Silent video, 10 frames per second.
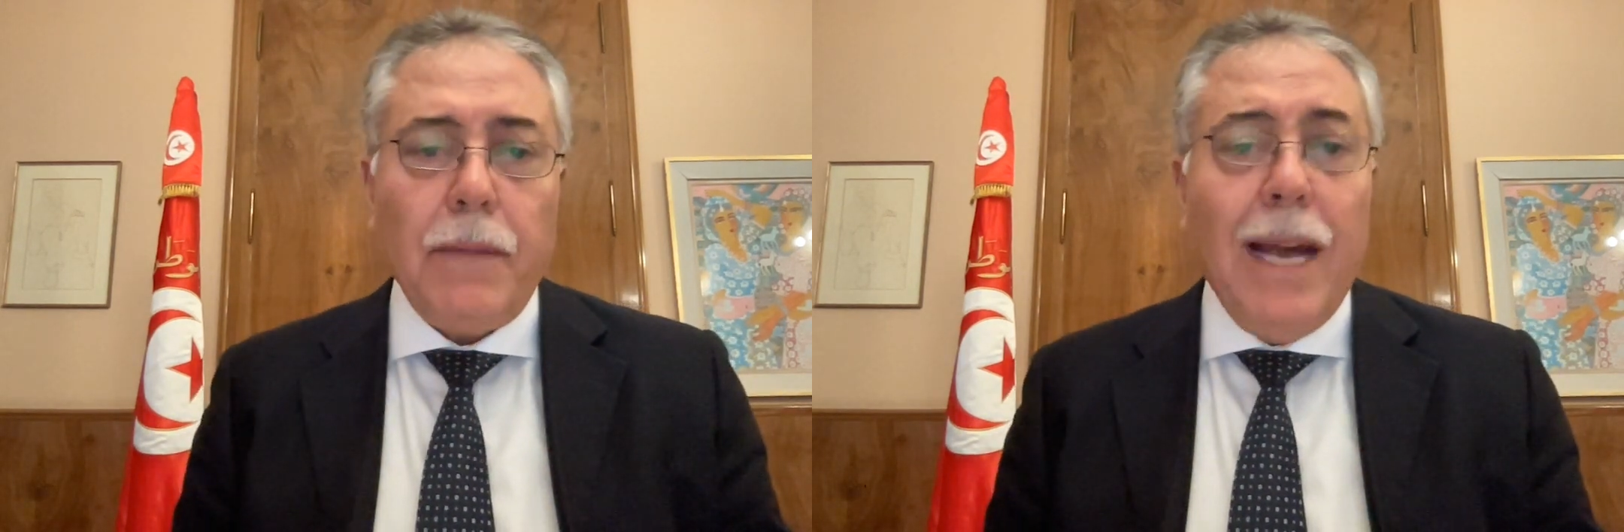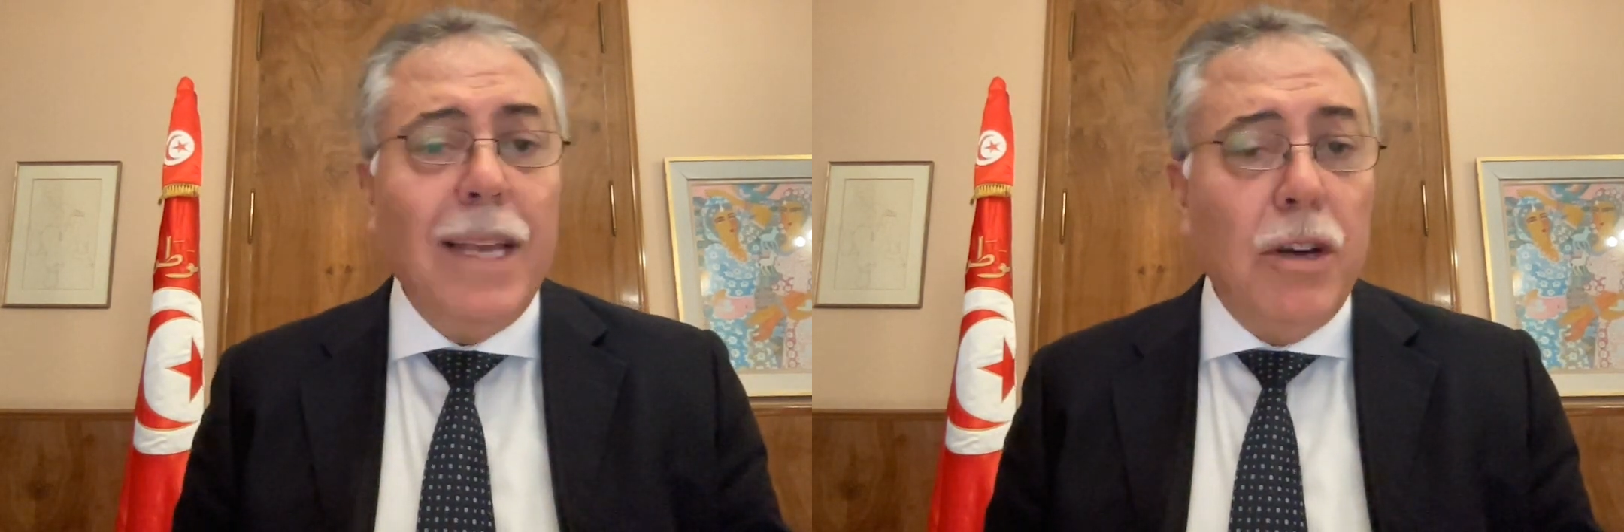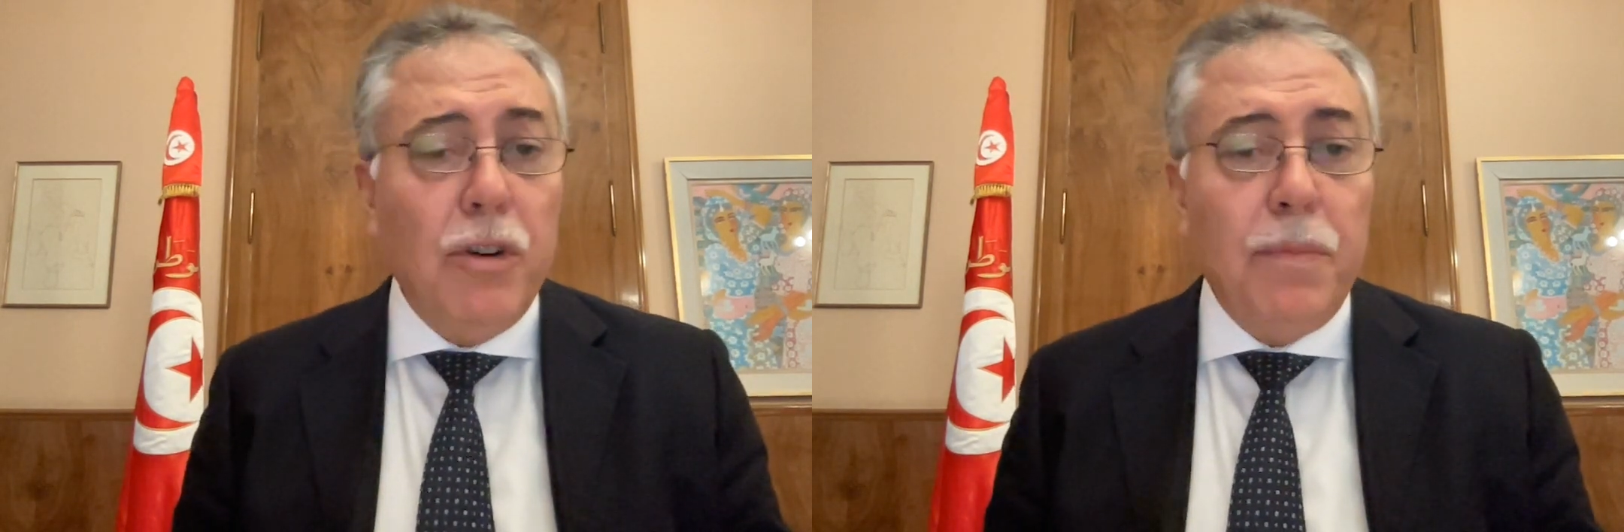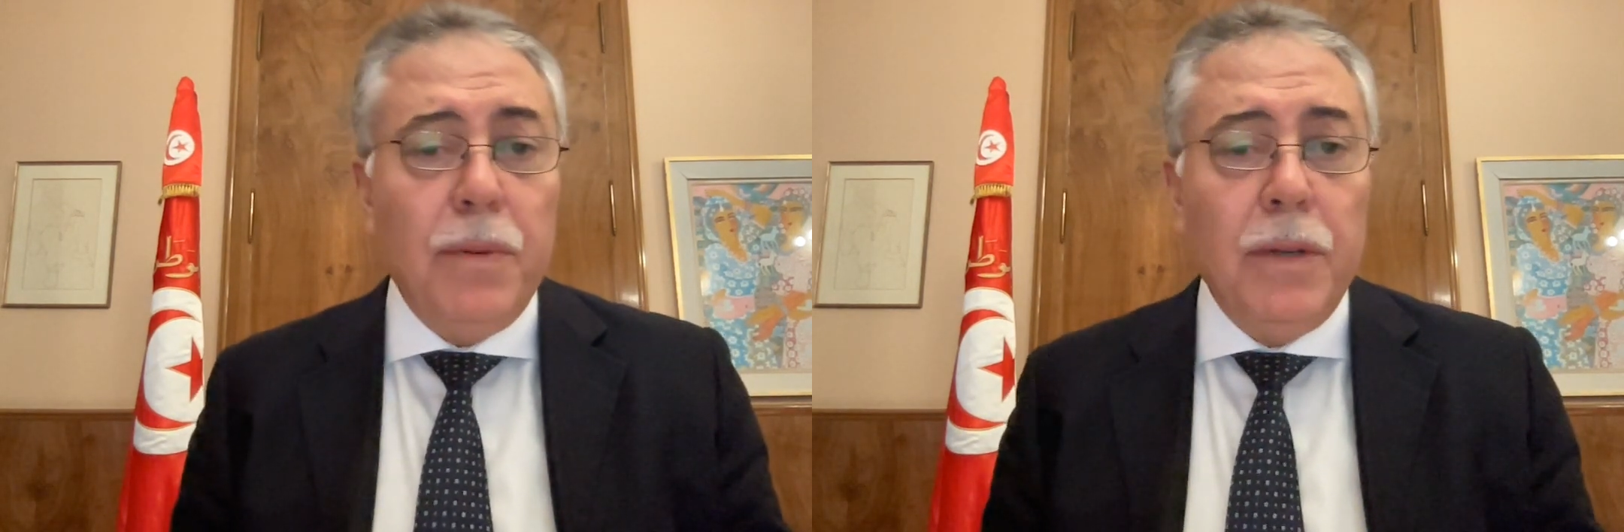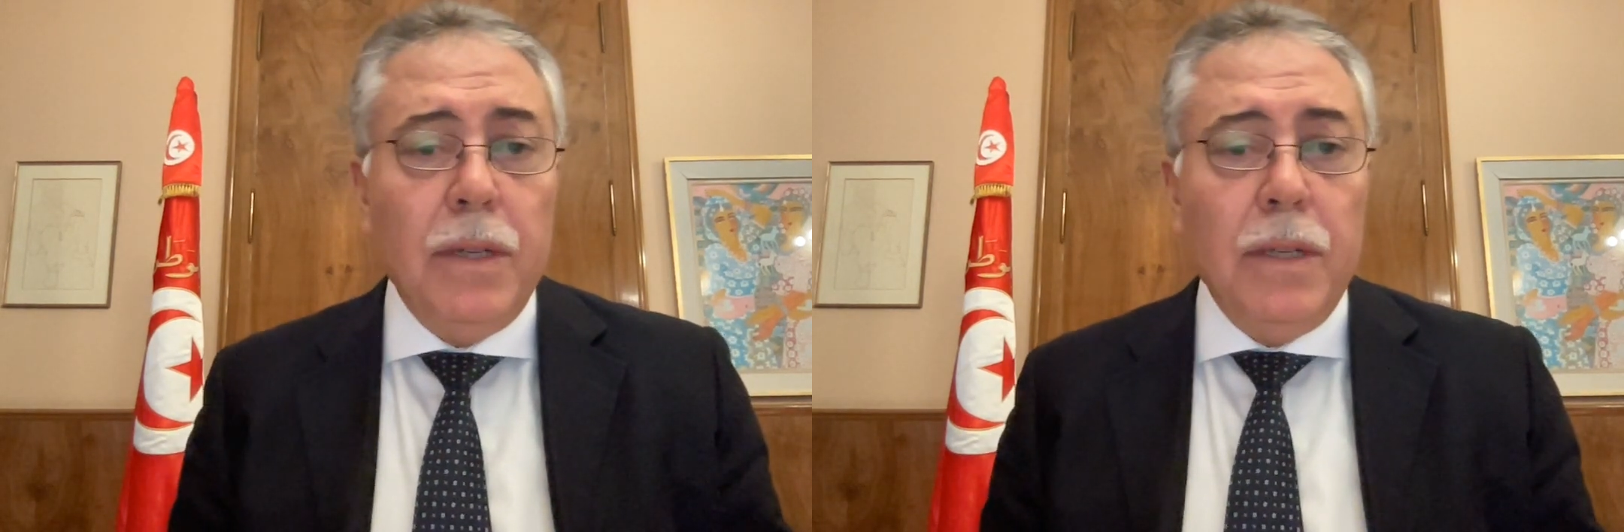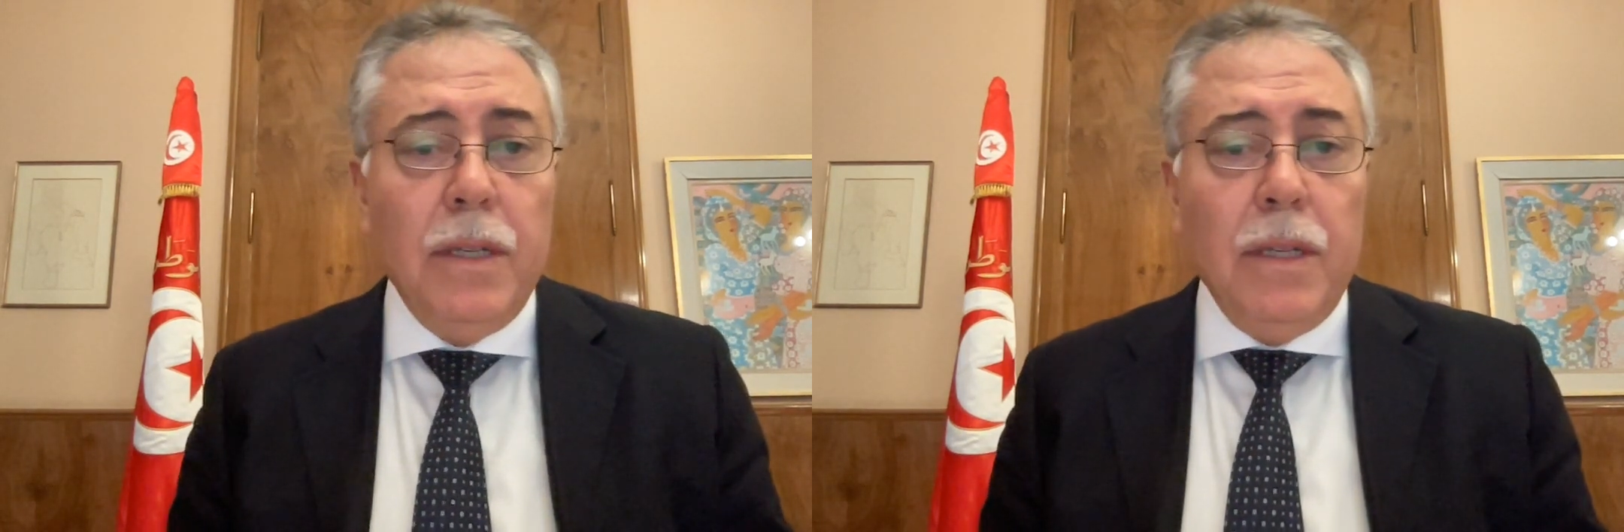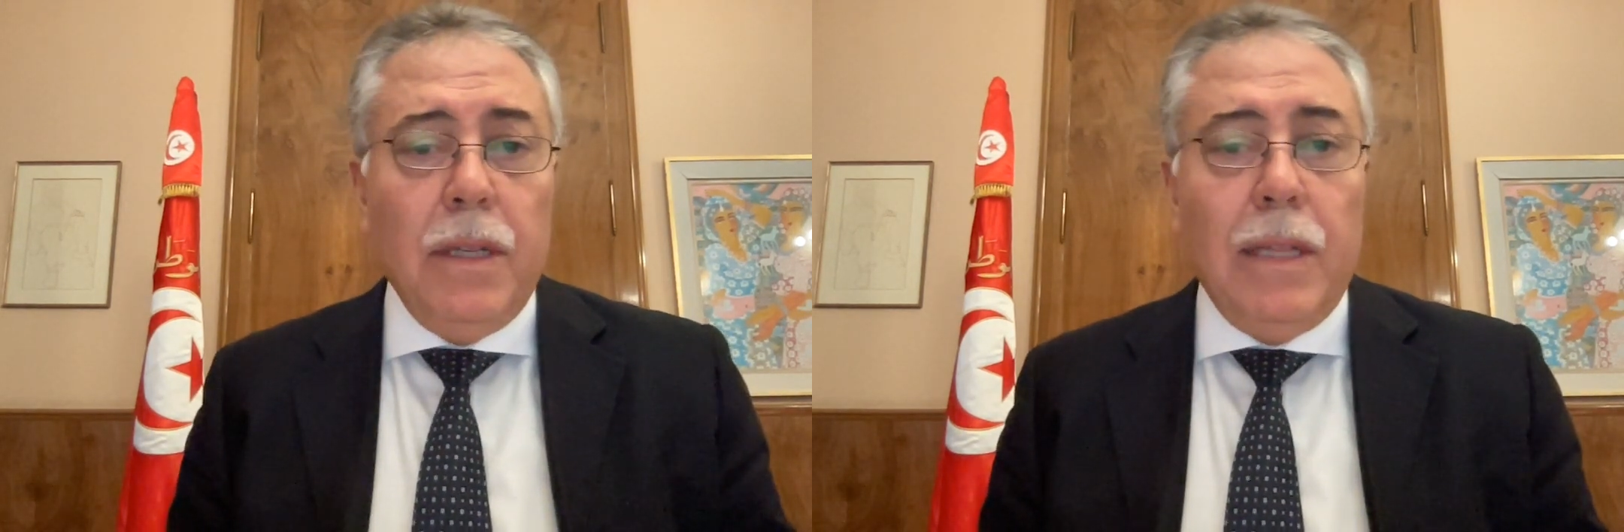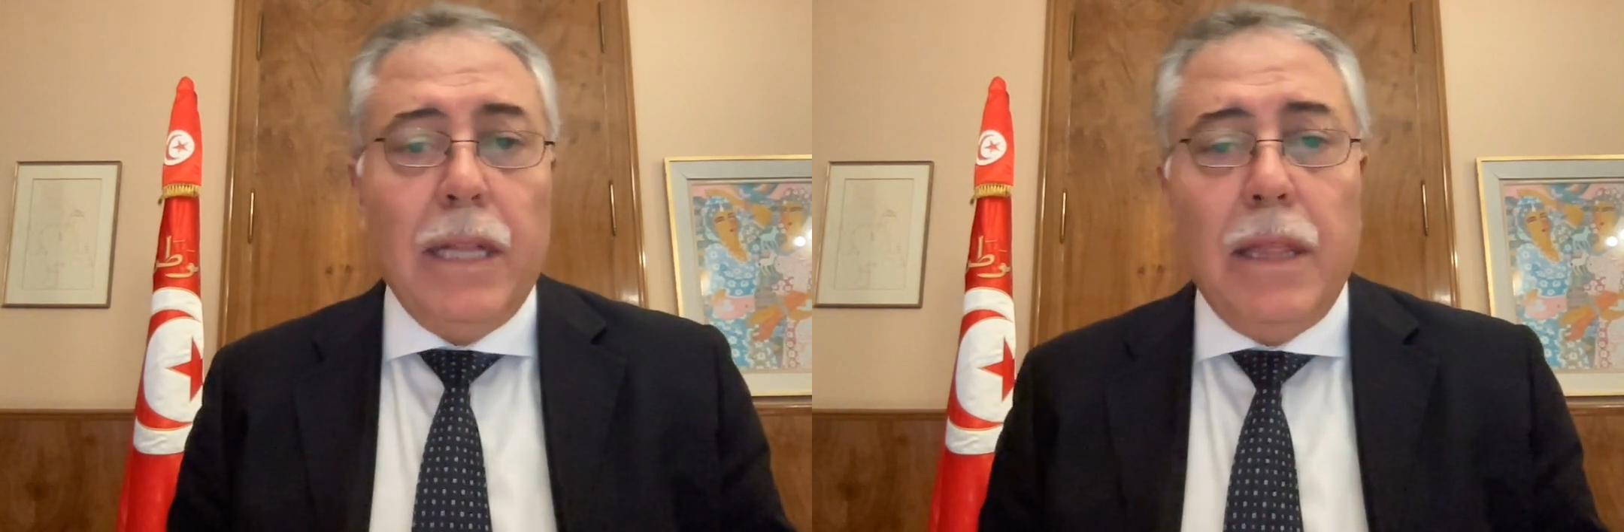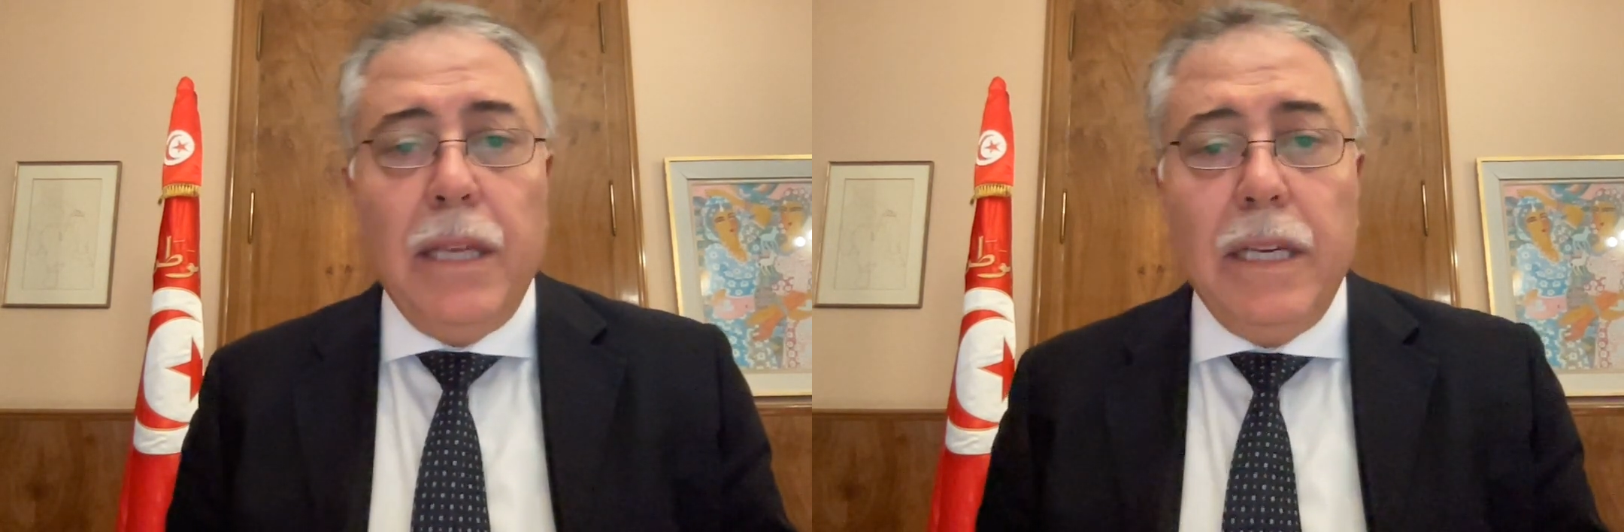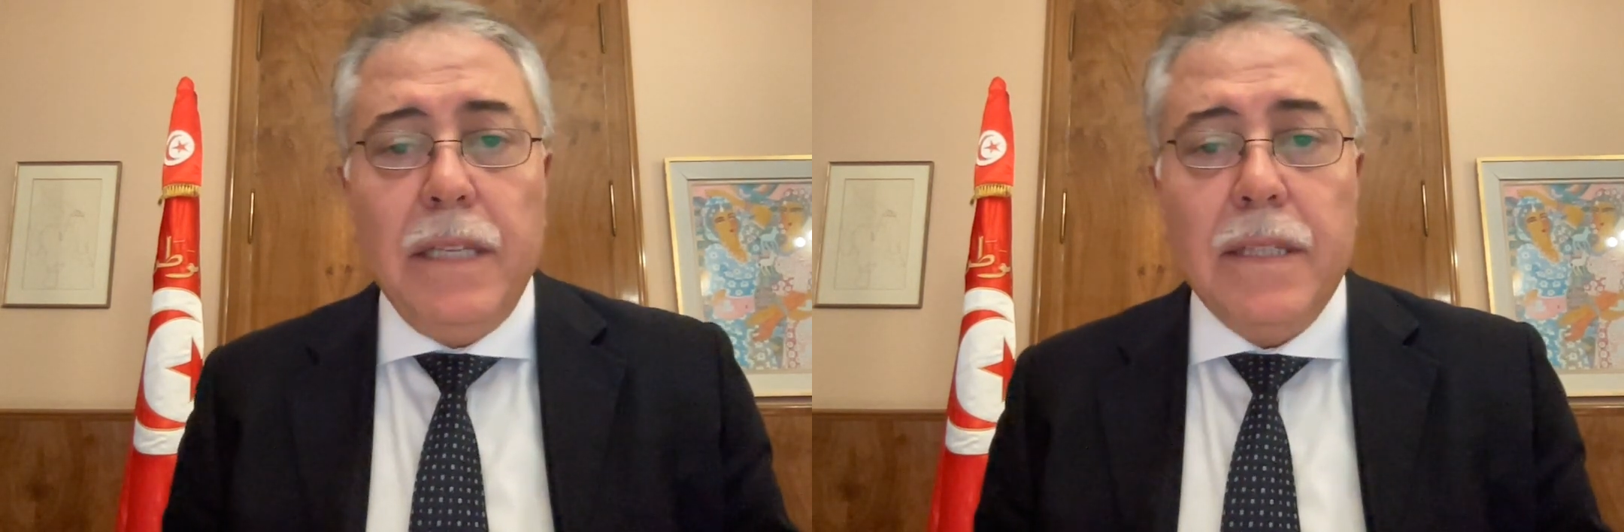I hope that
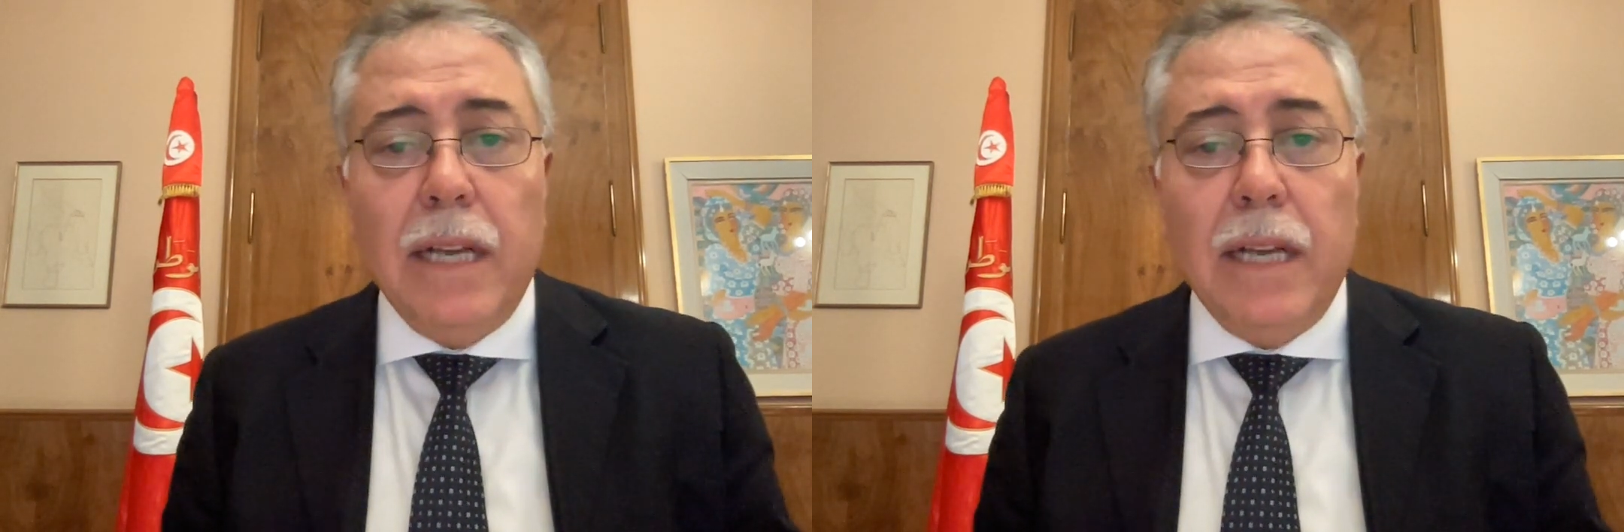these